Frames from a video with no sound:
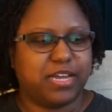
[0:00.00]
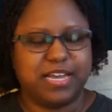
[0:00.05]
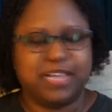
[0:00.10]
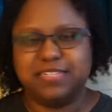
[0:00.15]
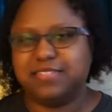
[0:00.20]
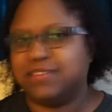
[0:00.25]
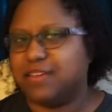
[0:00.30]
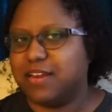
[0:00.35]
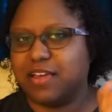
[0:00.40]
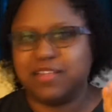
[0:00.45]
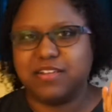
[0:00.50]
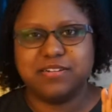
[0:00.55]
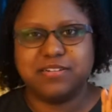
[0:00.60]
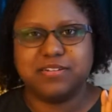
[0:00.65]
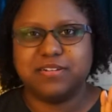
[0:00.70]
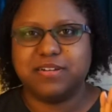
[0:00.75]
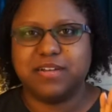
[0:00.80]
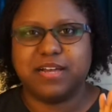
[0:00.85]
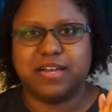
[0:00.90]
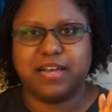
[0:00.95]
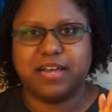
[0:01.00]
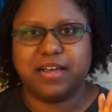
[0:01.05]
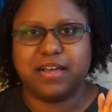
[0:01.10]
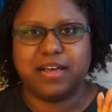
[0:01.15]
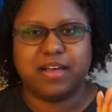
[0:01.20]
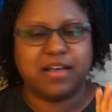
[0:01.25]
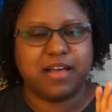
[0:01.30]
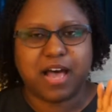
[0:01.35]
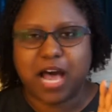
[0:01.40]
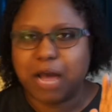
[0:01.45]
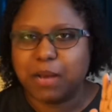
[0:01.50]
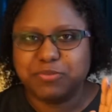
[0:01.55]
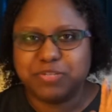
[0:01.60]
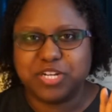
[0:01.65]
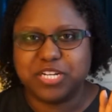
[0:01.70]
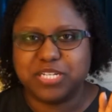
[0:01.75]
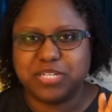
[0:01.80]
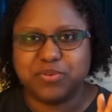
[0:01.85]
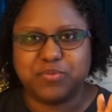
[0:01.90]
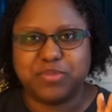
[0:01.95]
against another
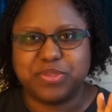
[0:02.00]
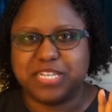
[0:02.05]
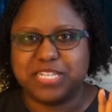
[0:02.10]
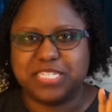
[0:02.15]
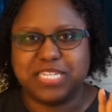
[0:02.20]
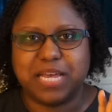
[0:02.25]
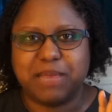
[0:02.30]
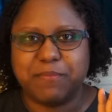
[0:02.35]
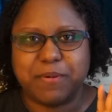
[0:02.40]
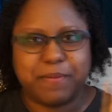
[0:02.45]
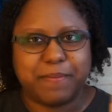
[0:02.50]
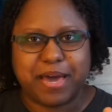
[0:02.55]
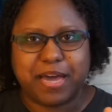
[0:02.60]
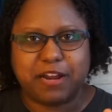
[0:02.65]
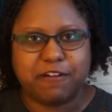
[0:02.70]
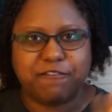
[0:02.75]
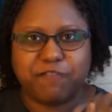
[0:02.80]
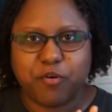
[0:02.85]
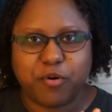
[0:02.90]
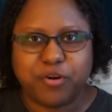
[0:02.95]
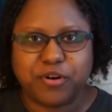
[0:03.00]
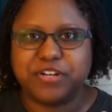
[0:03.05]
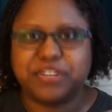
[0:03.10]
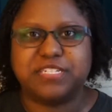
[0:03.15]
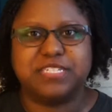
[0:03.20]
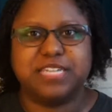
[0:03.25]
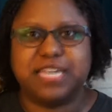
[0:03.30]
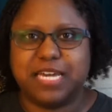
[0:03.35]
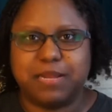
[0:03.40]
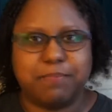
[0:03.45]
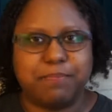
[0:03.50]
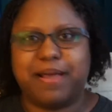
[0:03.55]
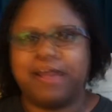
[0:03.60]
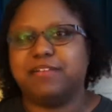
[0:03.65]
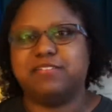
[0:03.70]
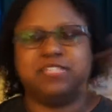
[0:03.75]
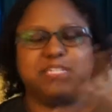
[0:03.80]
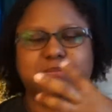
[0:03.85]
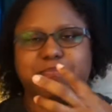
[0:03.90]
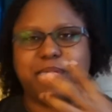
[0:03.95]
object with the same amount of force, it
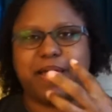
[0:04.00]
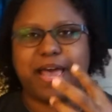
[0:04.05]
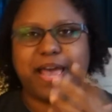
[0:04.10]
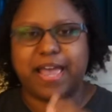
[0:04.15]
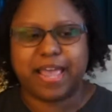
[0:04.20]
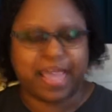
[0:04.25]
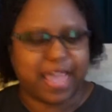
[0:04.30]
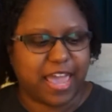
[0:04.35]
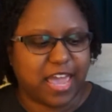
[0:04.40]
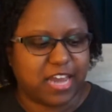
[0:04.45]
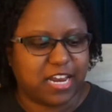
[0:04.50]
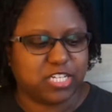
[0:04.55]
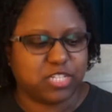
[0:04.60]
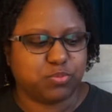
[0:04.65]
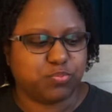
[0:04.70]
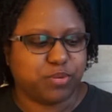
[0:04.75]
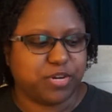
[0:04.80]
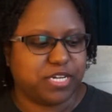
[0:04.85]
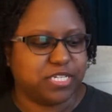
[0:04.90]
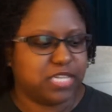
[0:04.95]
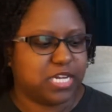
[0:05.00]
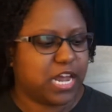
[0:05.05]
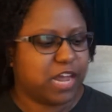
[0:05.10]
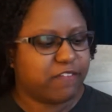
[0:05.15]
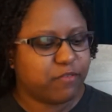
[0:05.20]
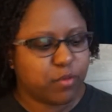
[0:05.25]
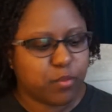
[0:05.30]
bounces back and it sprays